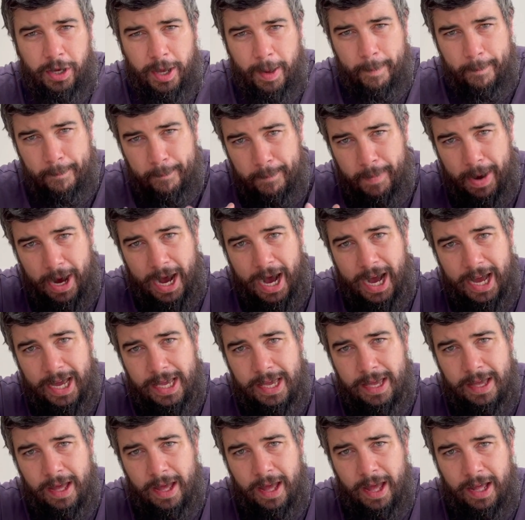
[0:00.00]
at
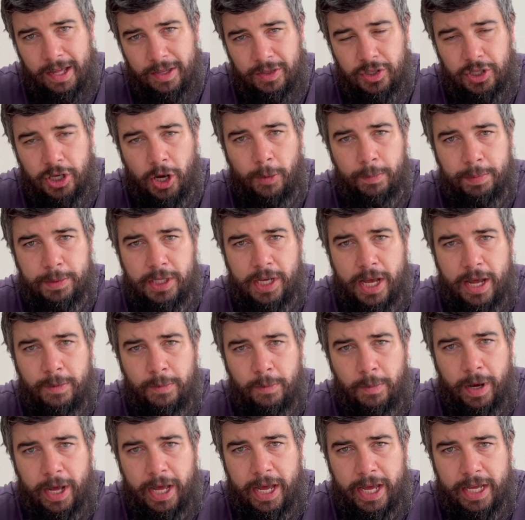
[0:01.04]
my top
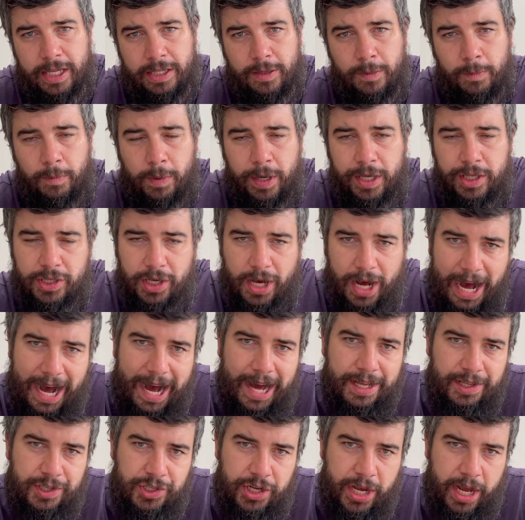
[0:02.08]
10 ways in which
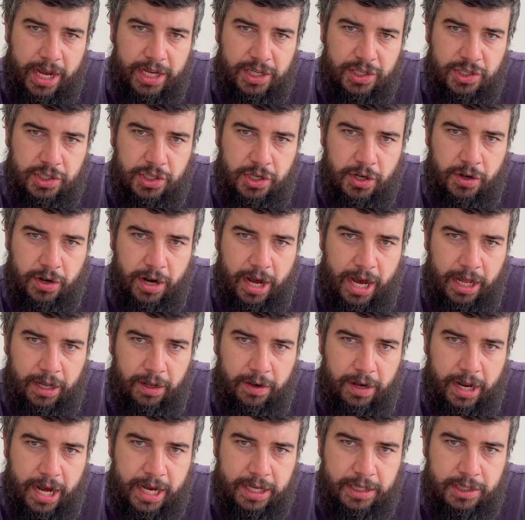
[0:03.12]
I check a Stone
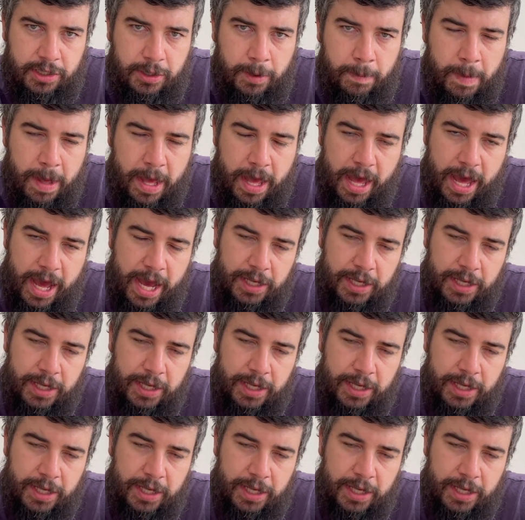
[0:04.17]
Island item.